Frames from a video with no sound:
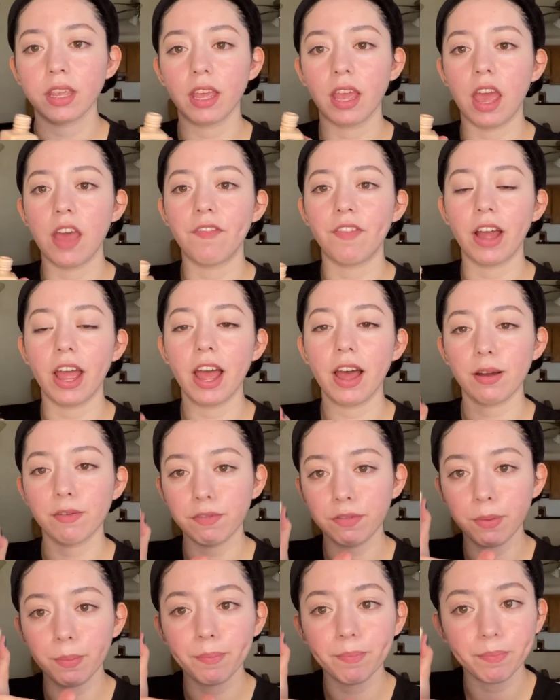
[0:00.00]
If I have
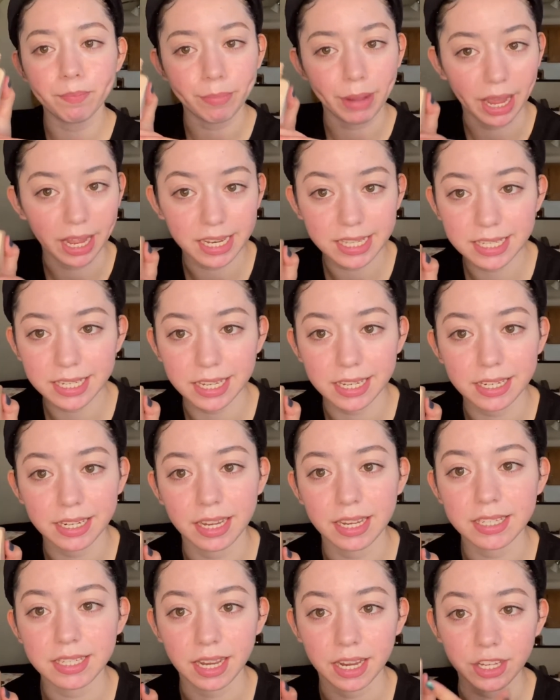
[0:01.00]
bad skin
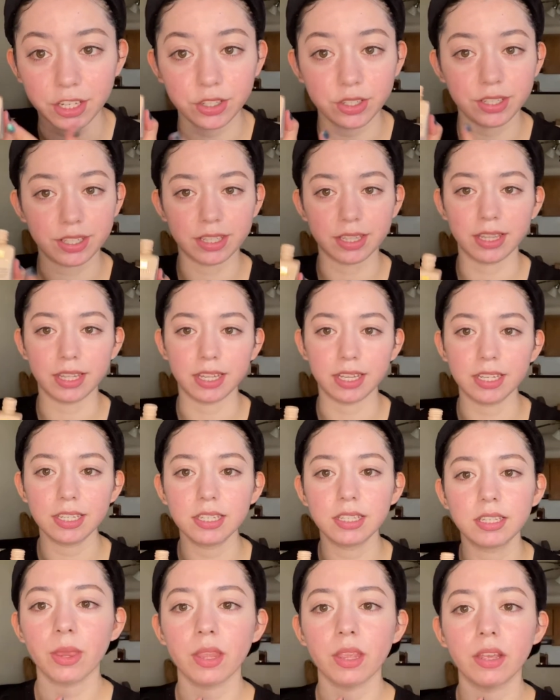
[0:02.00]
days, I use
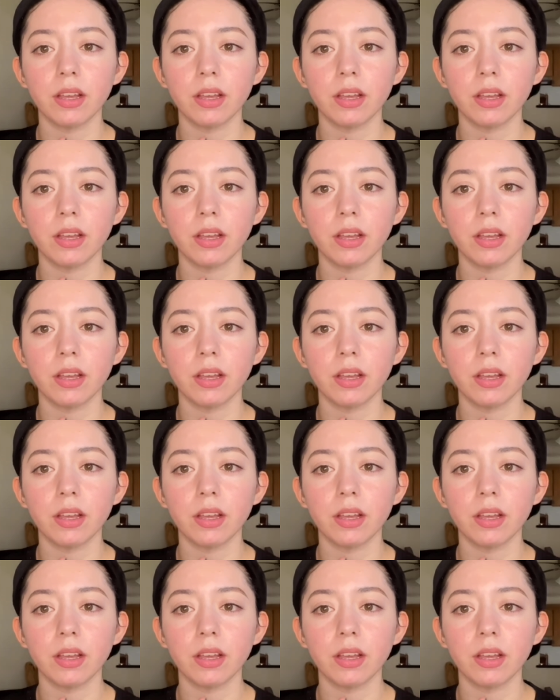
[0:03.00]
this.